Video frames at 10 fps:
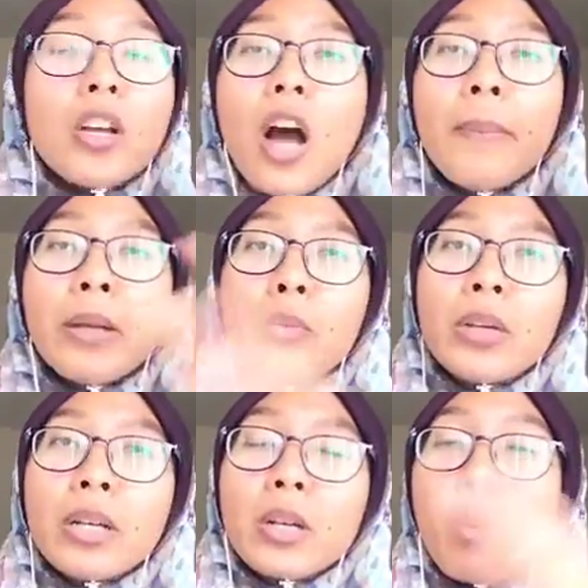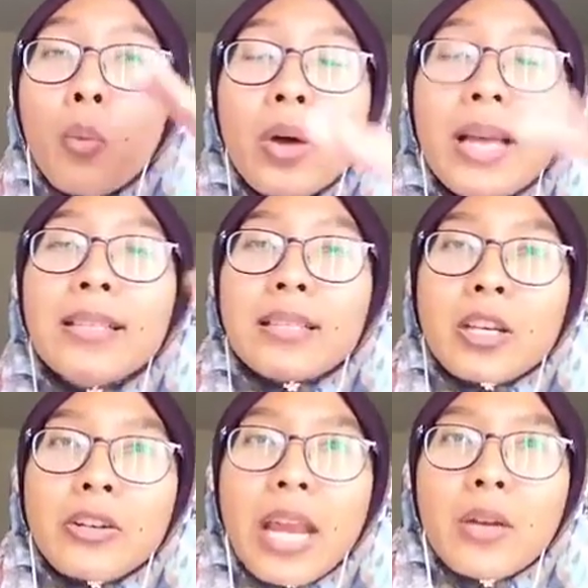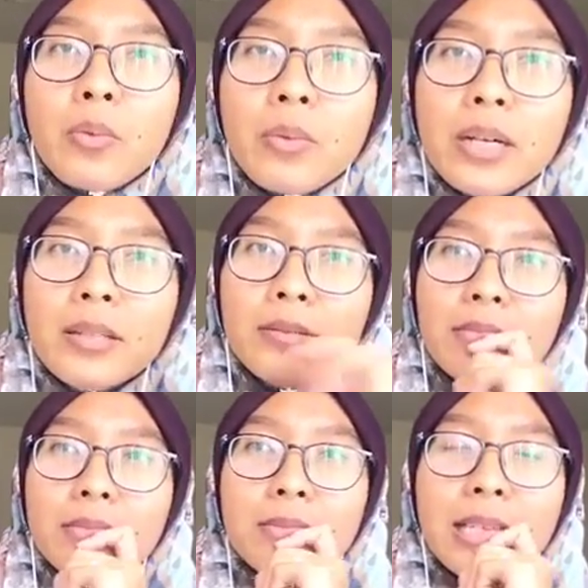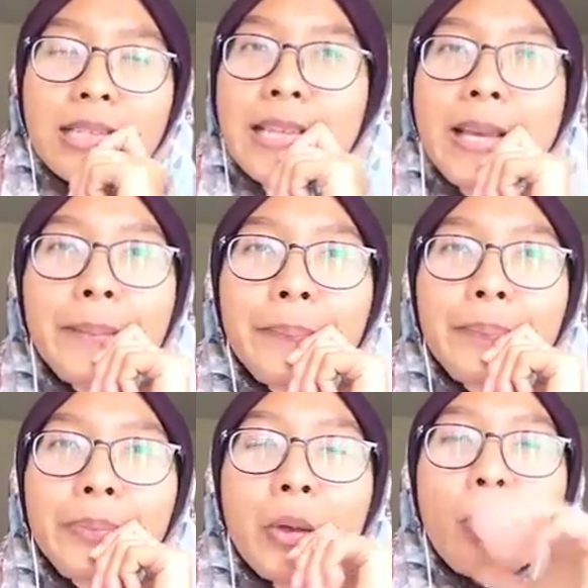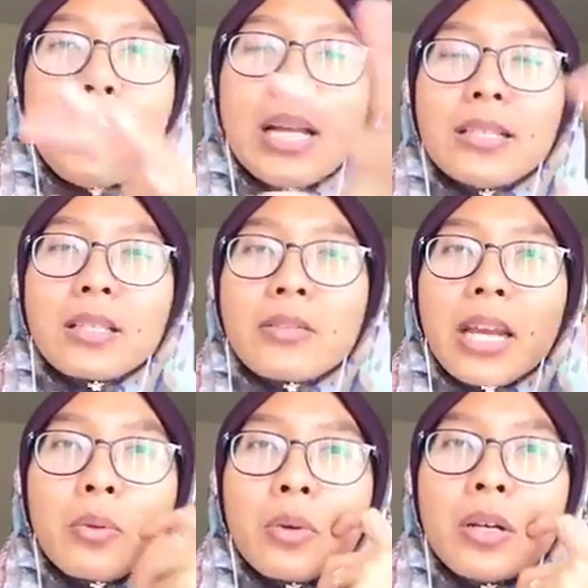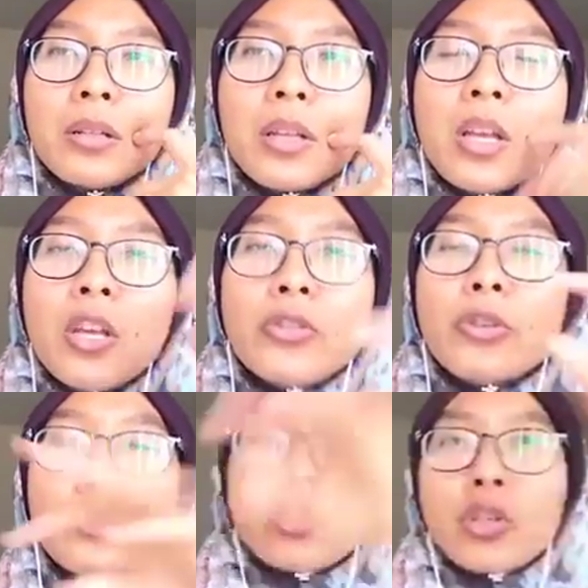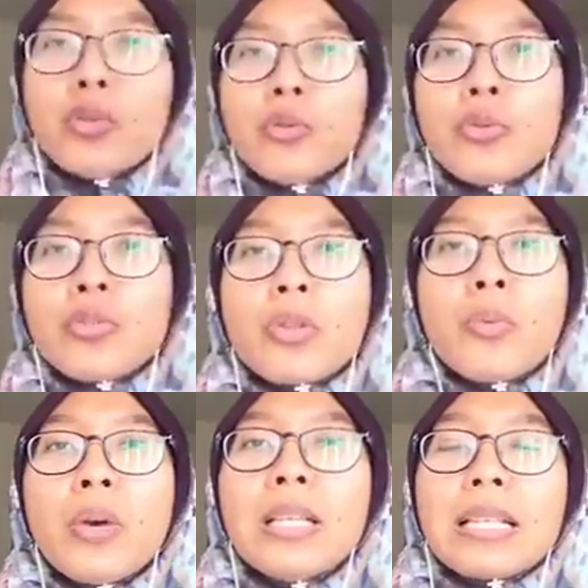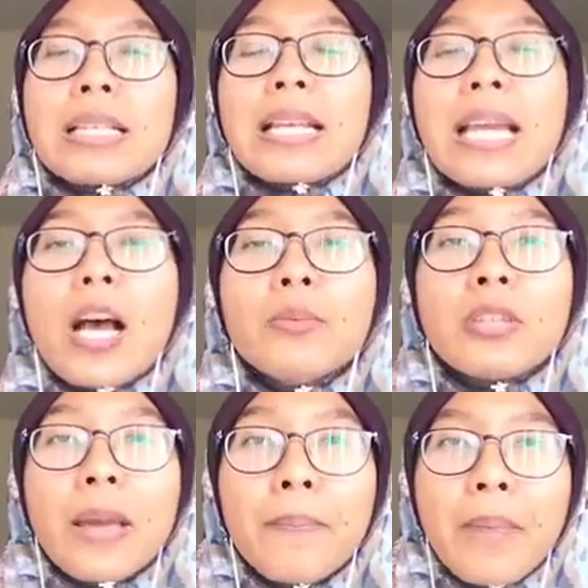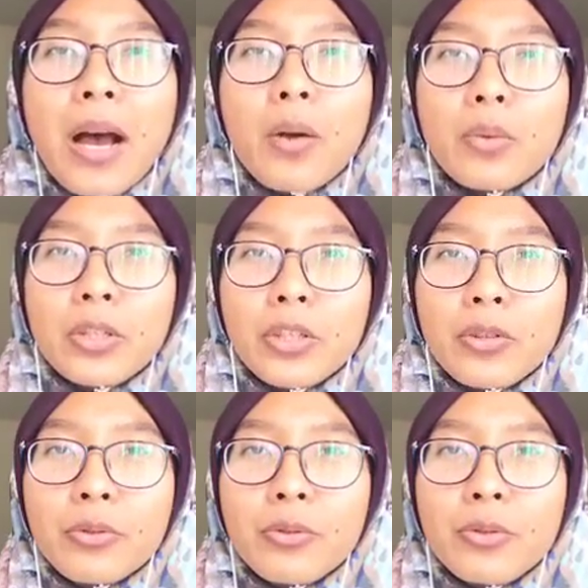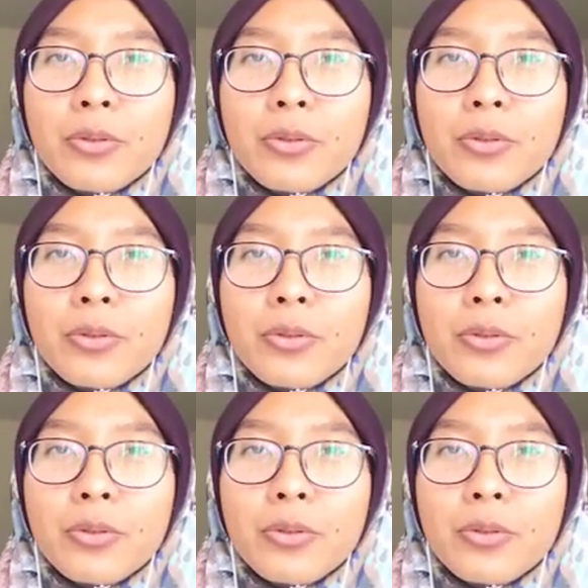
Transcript: Common word. Words create world. That's it. Words create world. So choose the words that's going to help to empower you.